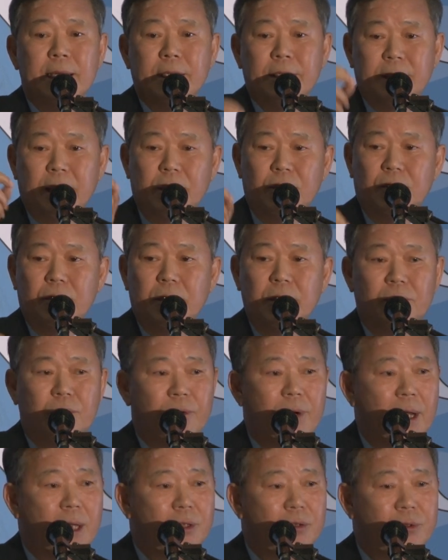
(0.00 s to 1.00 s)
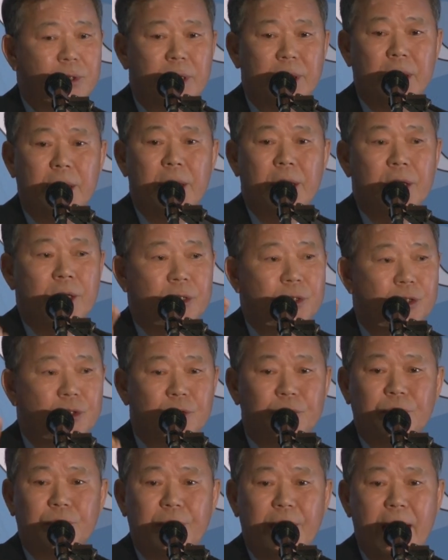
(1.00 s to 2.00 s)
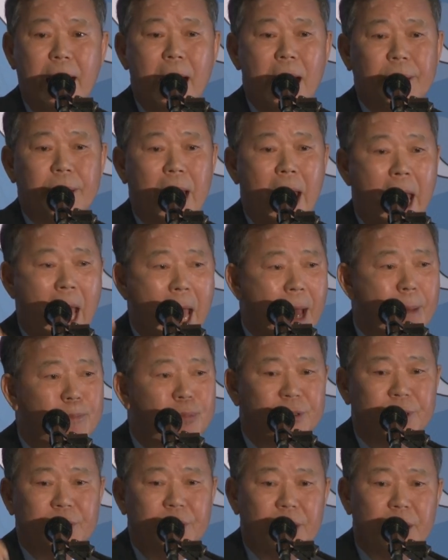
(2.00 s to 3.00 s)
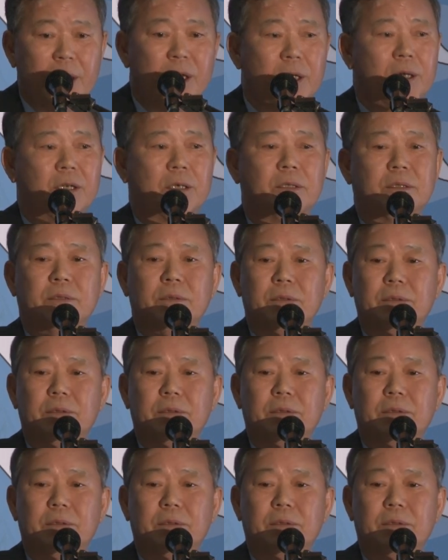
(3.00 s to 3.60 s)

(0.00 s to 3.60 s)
Such a tragedy should not happen here.